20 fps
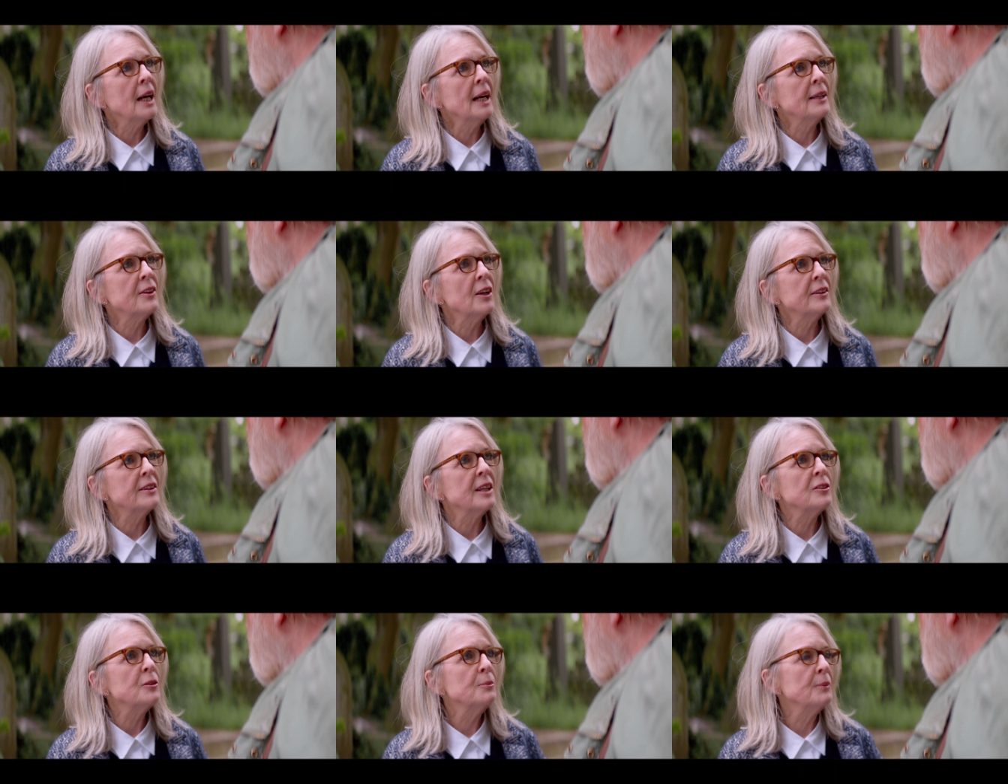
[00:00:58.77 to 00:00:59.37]
I
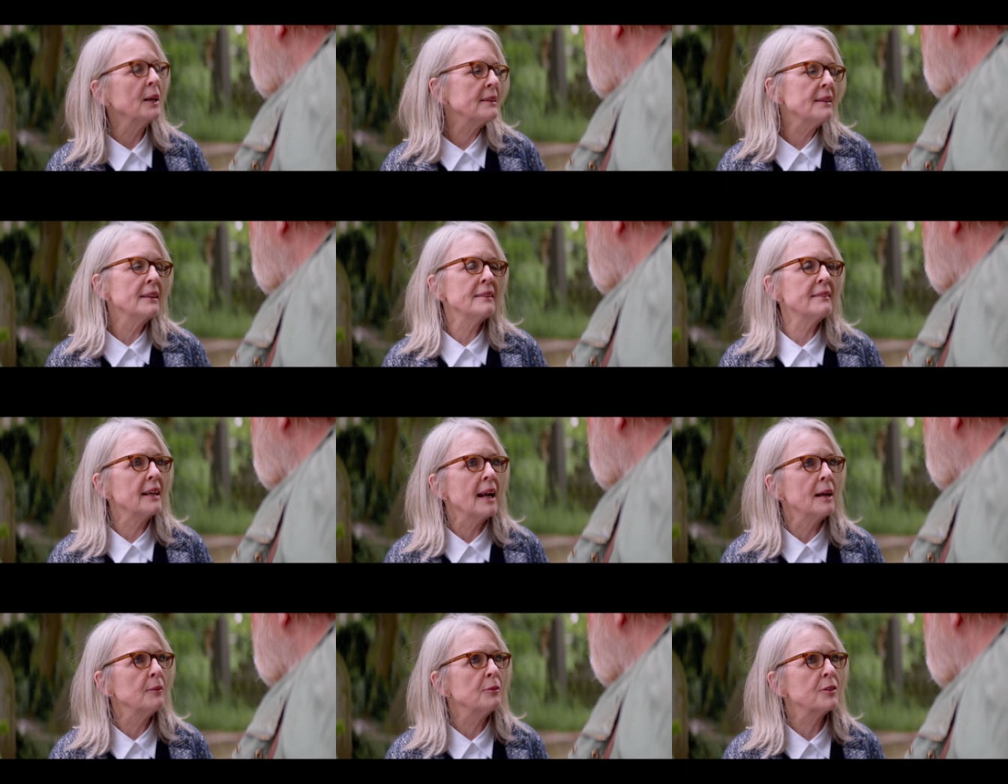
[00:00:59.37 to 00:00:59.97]
thought that you might think
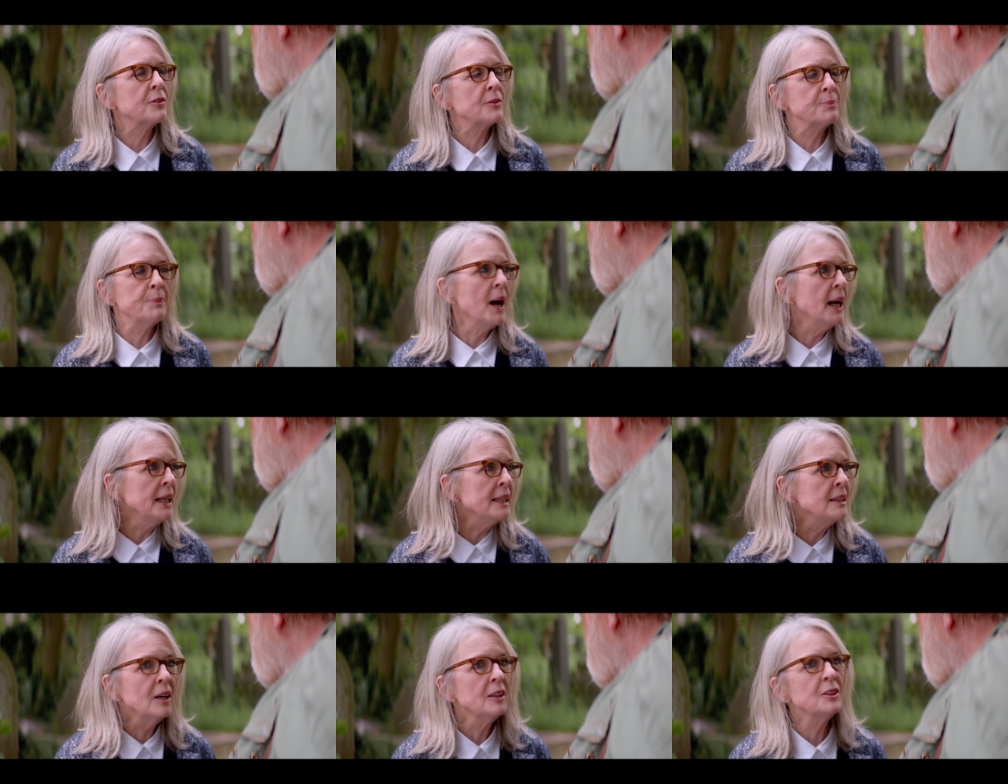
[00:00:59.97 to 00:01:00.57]
that I was
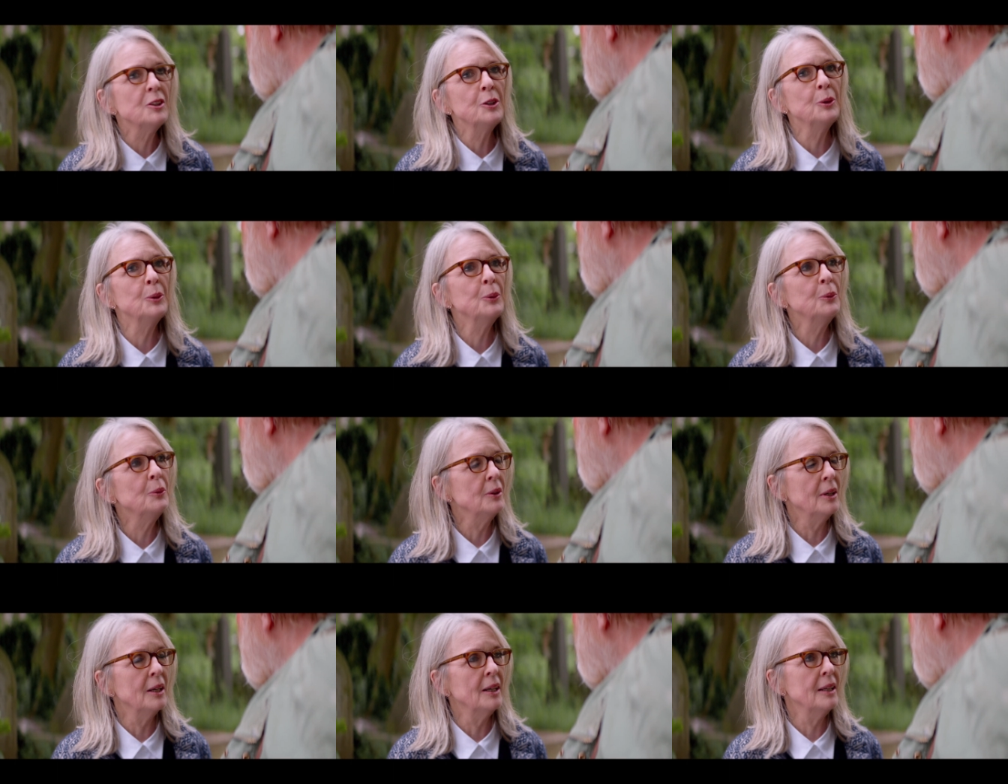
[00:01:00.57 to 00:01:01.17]
spying on
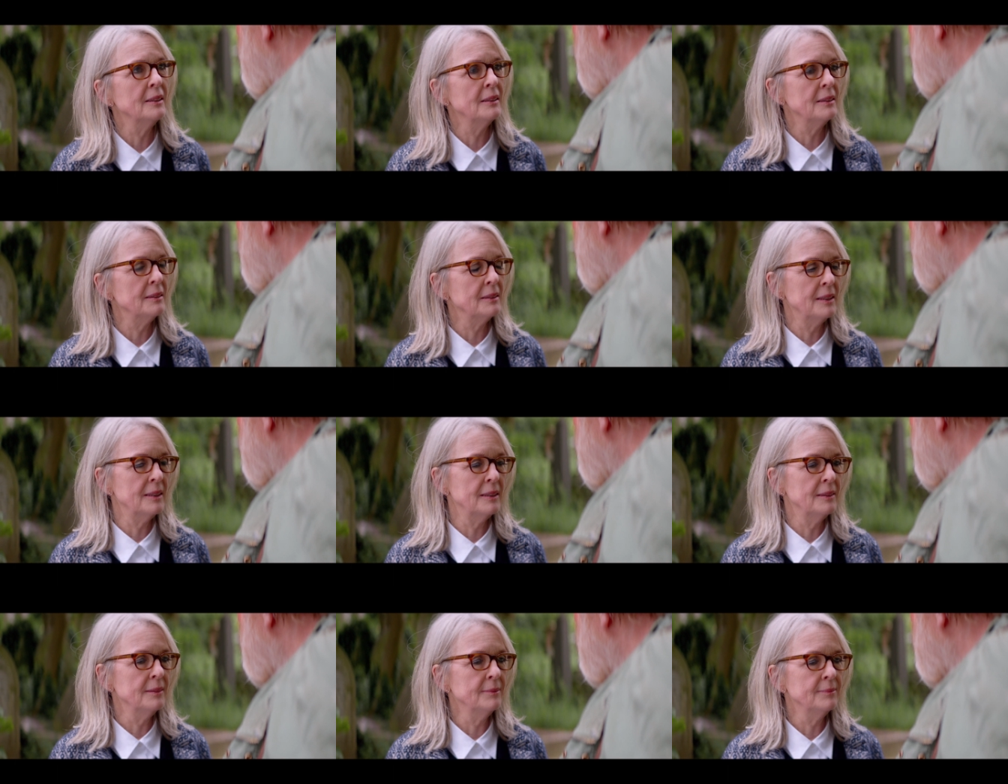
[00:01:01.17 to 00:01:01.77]
you. I,
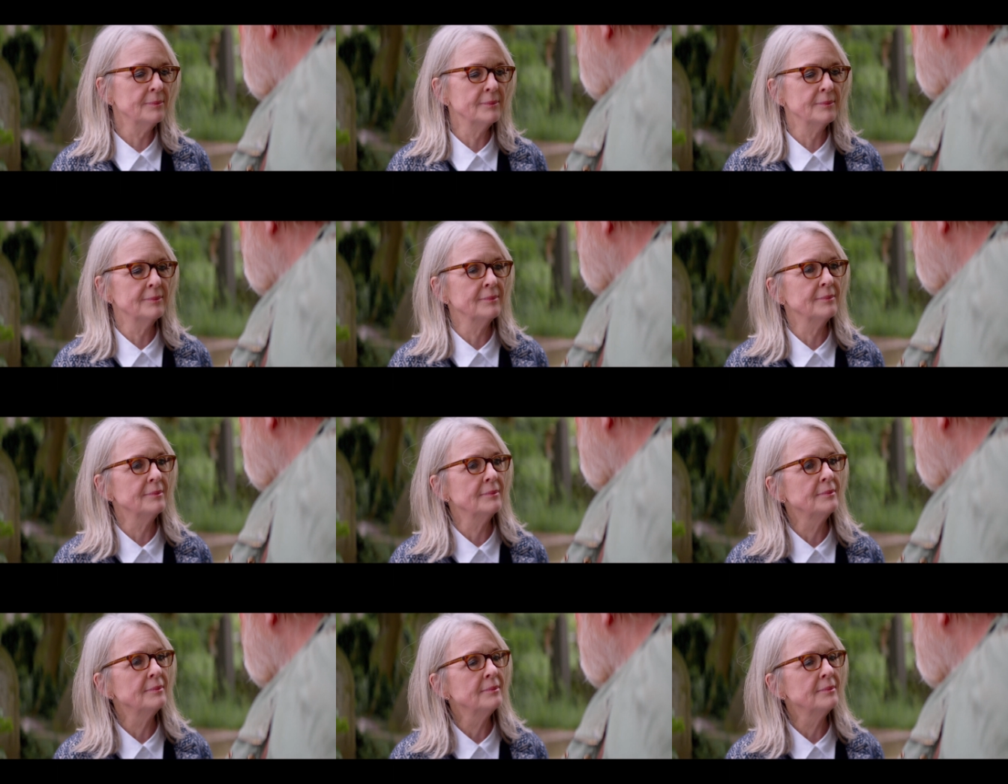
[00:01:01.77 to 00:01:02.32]
I... Hmm.